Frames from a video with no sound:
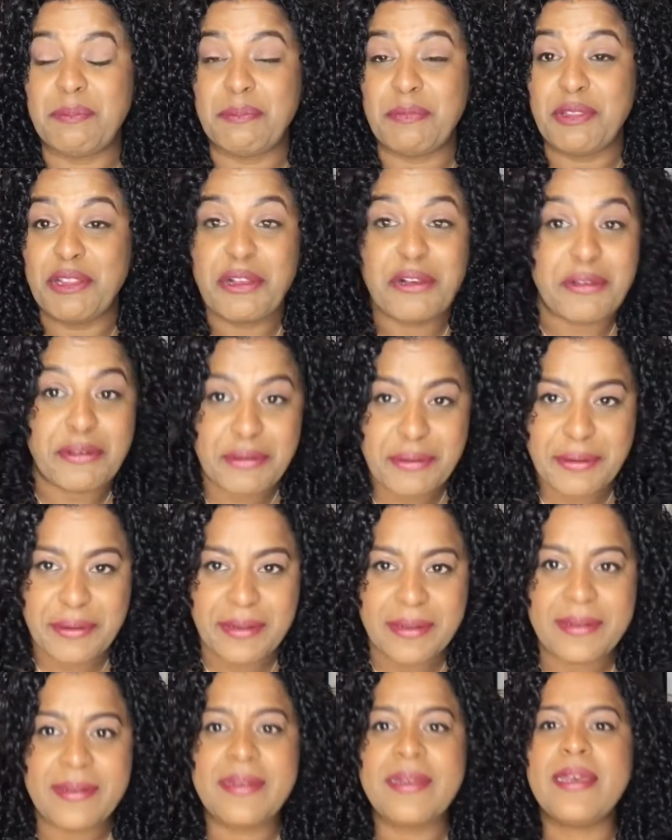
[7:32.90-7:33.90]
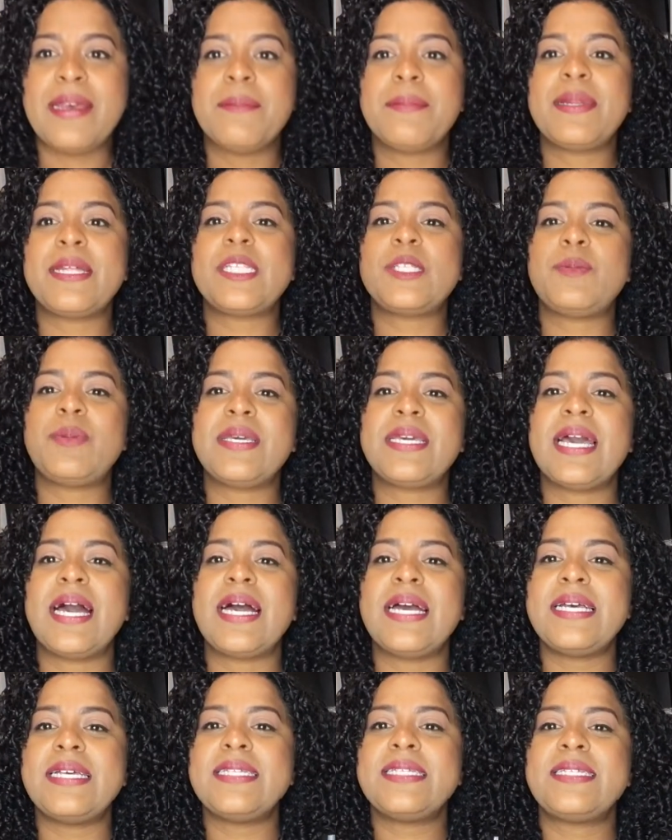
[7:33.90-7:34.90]
look good, but it's
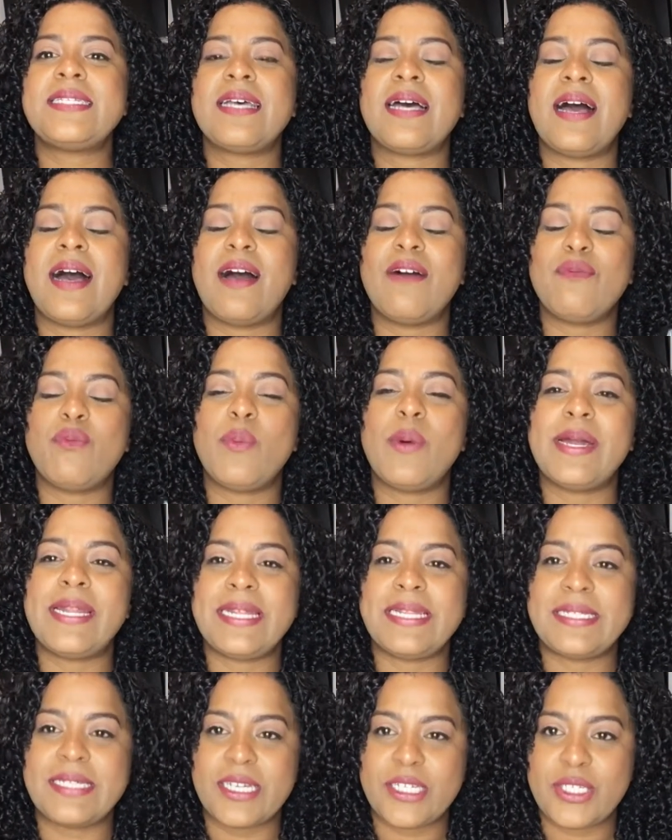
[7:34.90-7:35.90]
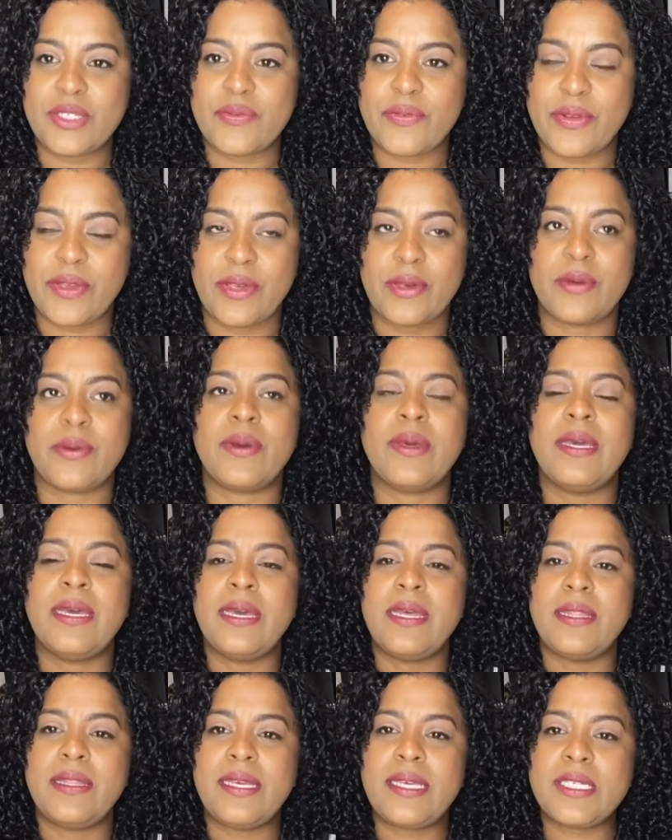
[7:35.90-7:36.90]
because of what it does for you.
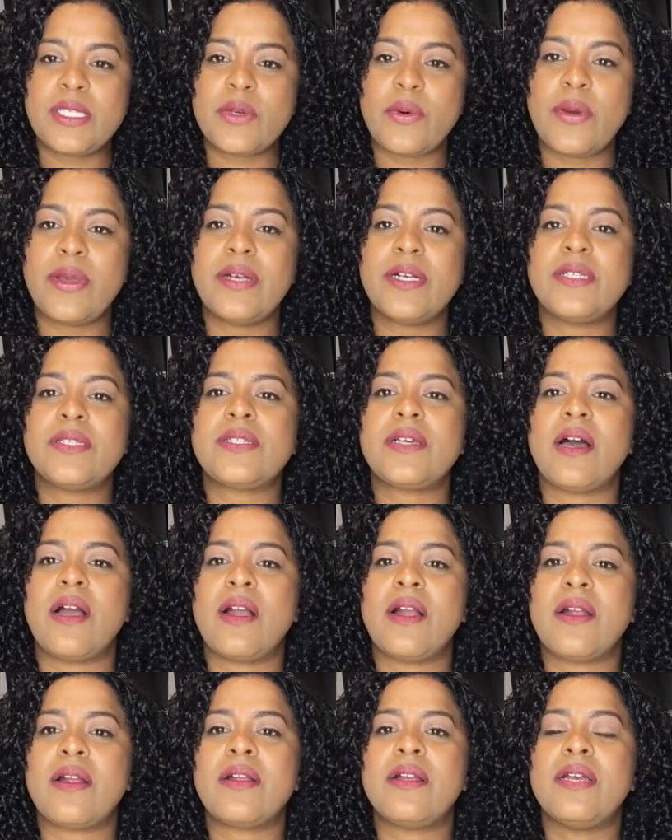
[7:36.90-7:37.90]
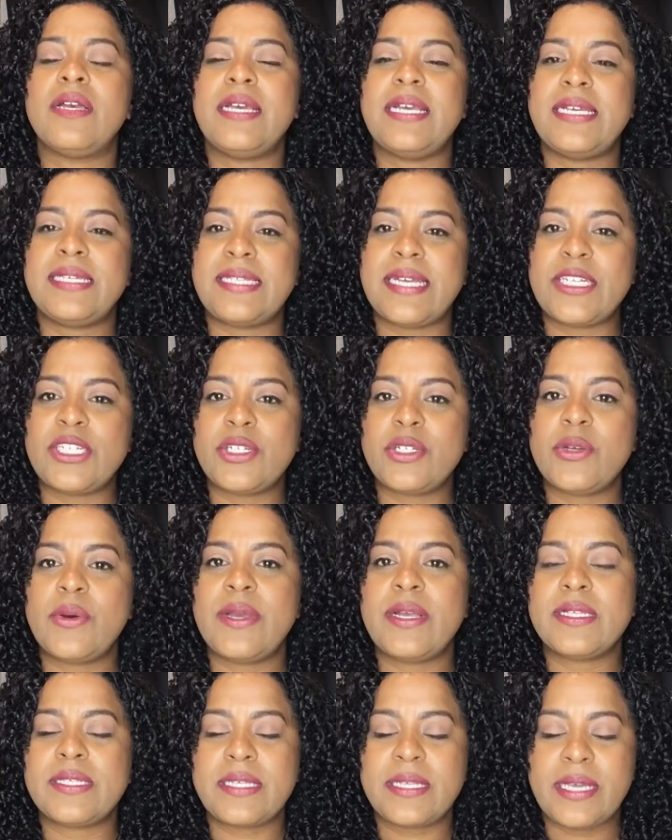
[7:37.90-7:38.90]
These oils are essential
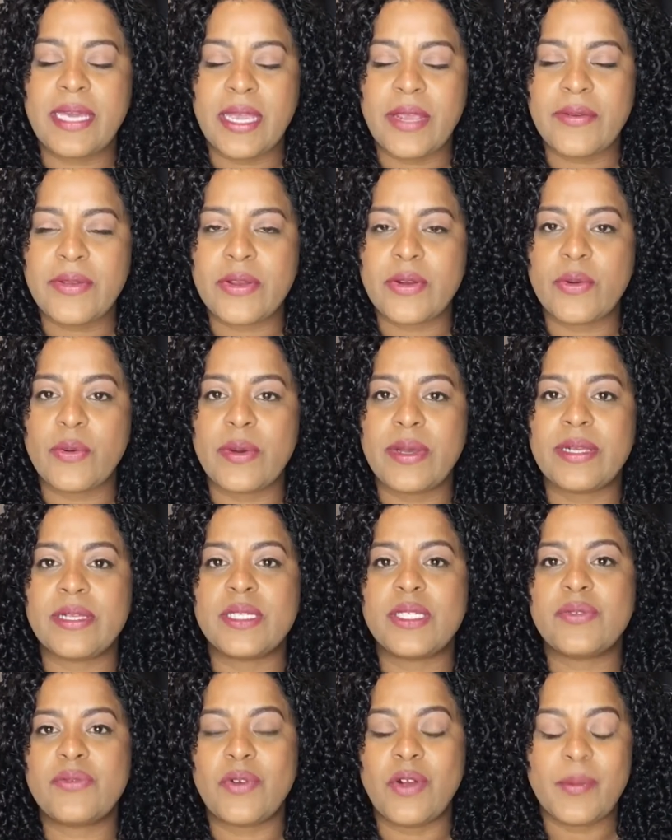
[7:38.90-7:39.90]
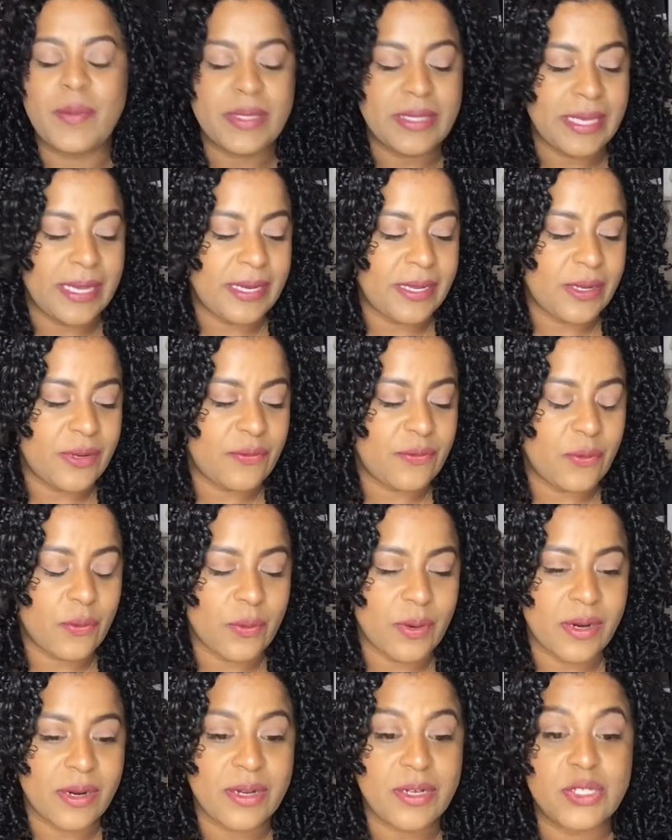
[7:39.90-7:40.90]
oils and carrier oils formulated
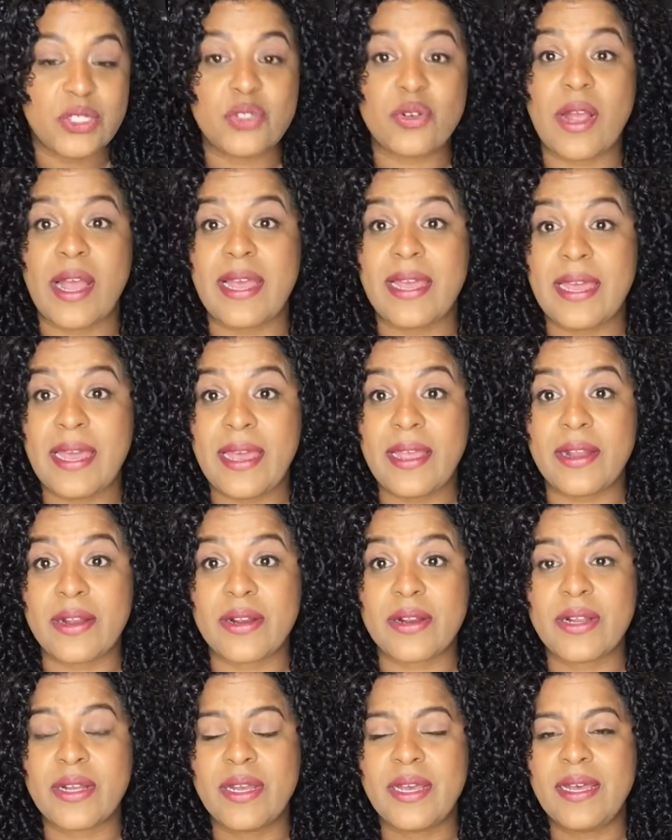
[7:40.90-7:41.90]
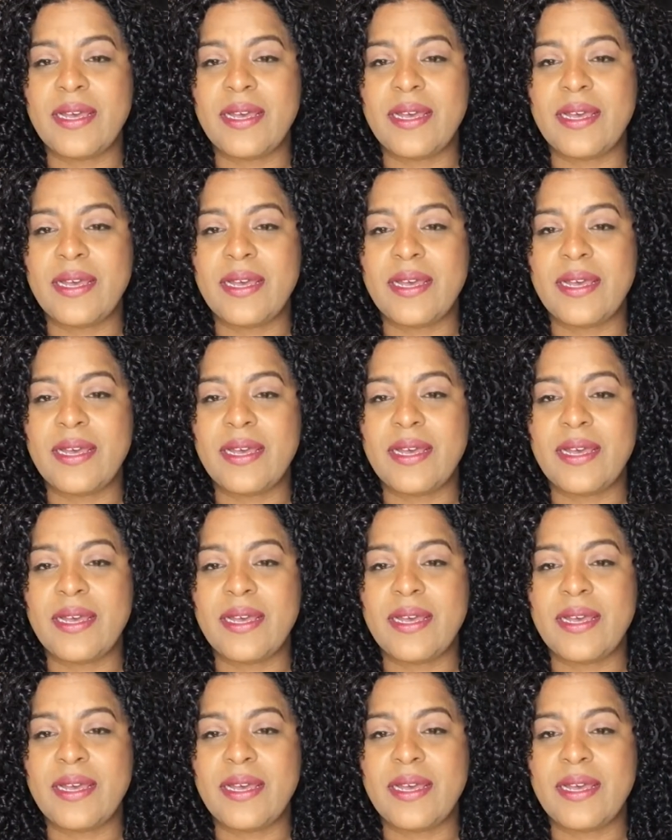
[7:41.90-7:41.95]
for dry hair.